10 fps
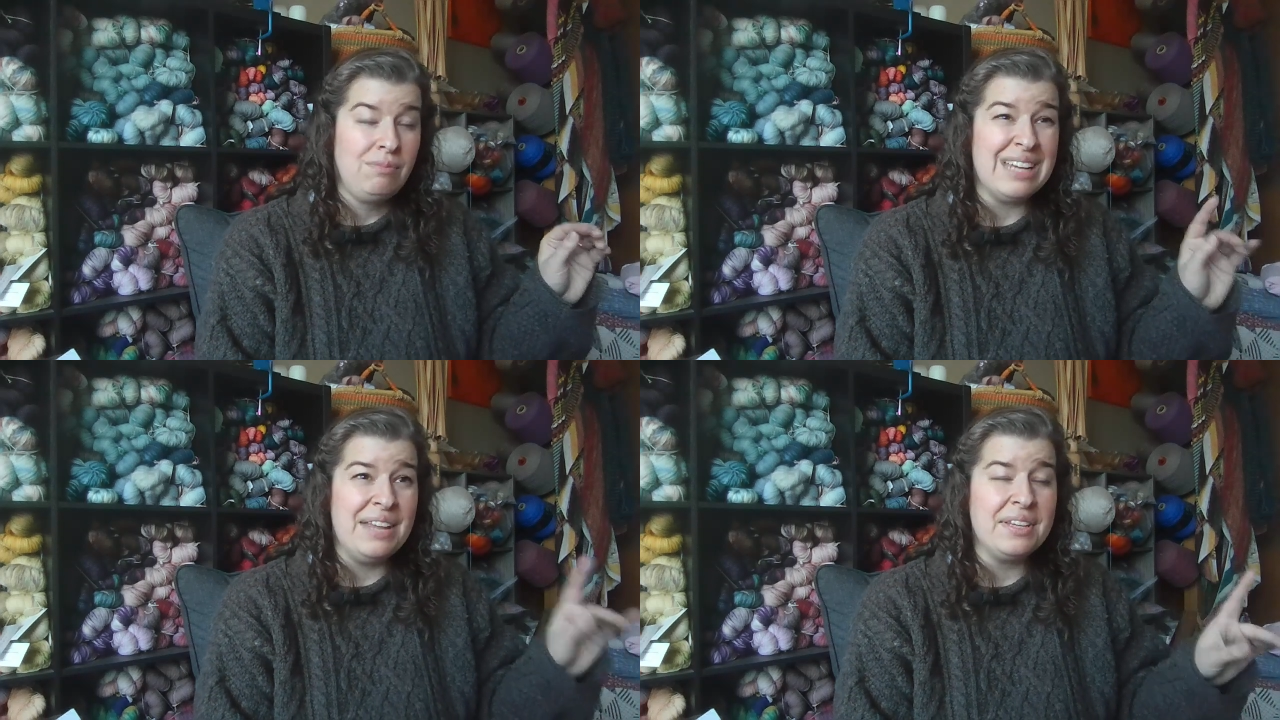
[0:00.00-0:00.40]

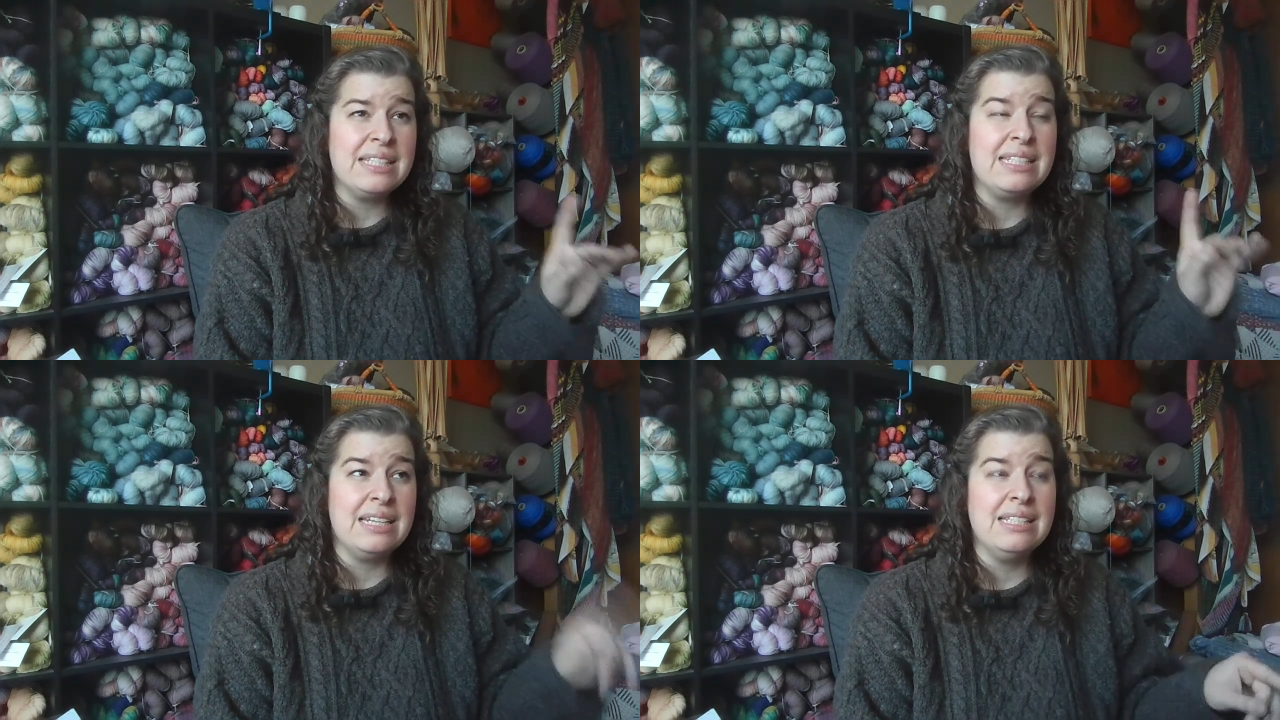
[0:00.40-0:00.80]
I think
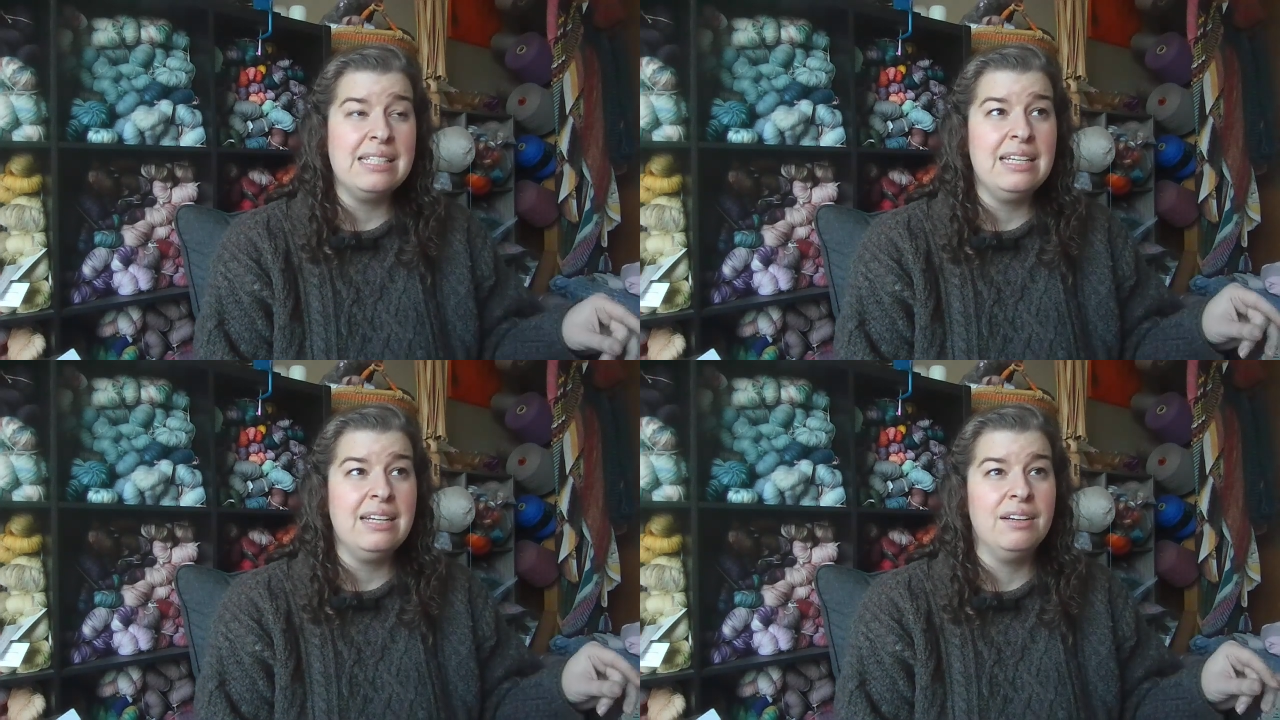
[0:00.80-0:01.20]

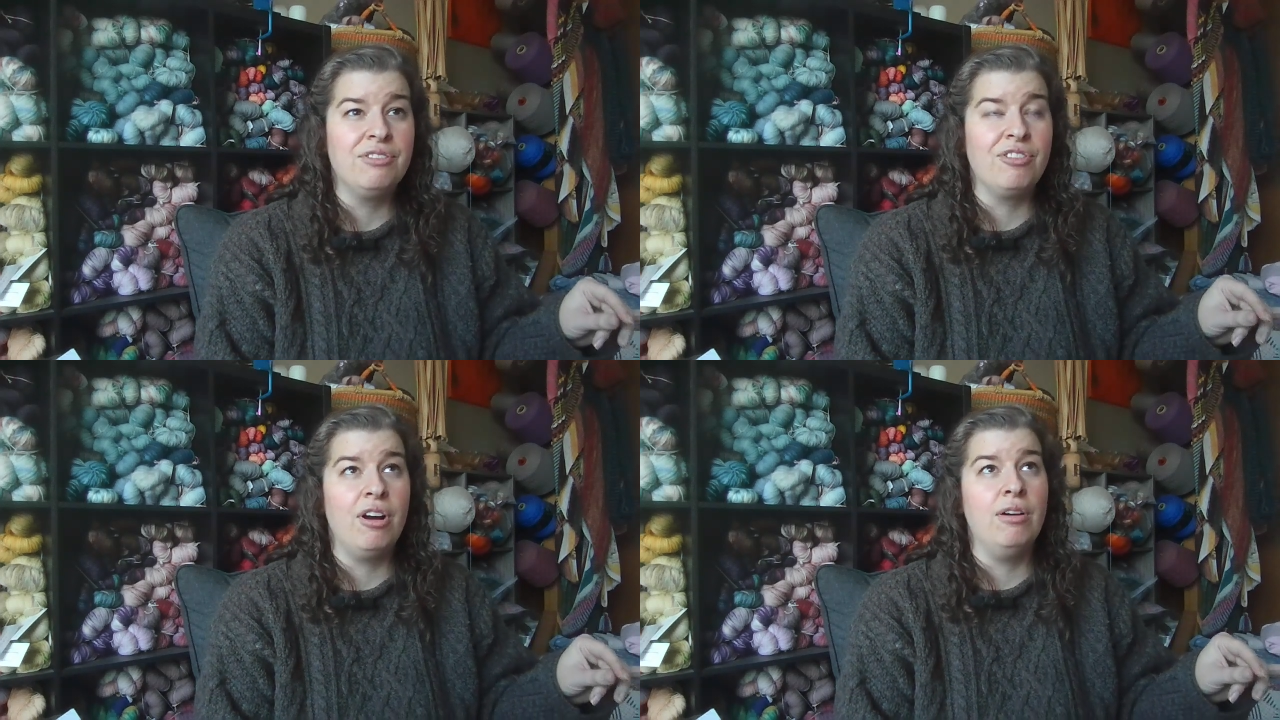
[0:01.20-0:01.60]
Stacy
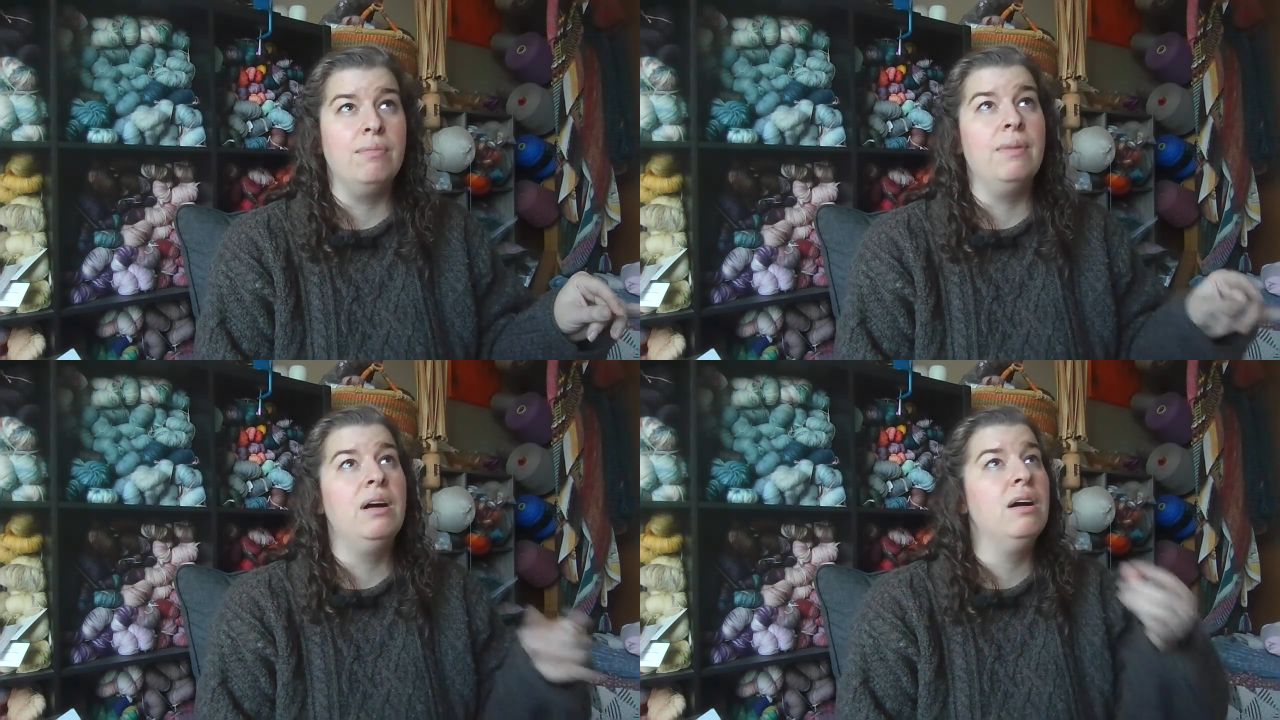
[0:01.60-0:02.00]
from